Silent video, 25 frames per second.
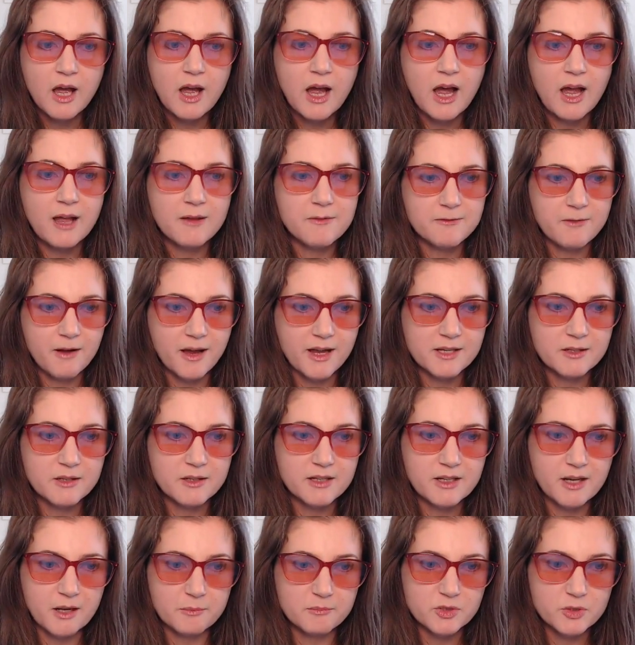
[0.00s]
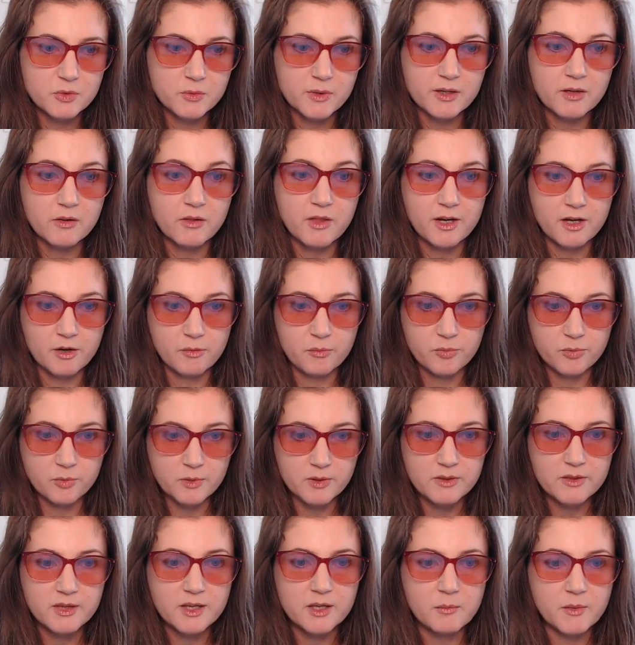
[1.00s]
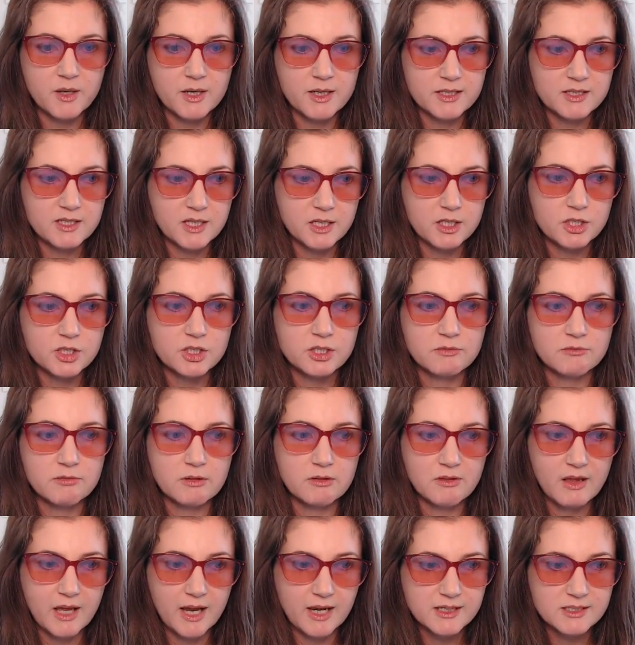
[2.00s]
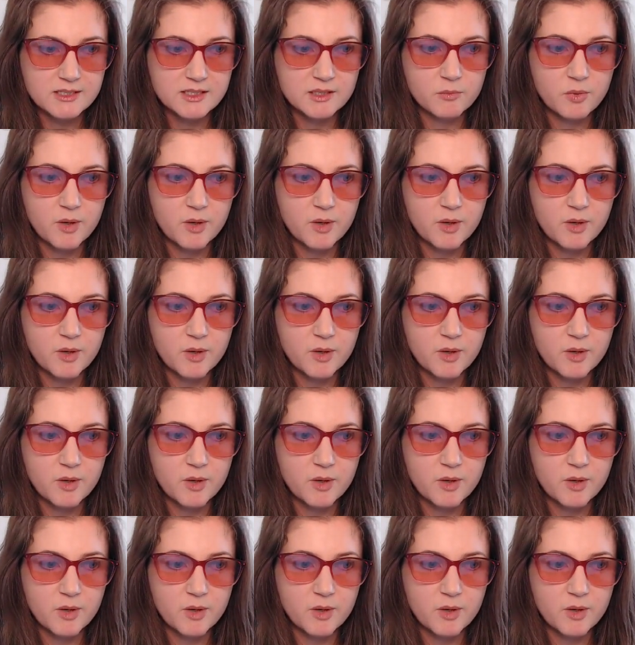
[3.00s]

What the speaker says: I find I'm doing a lot of breathing, meditation, relaxing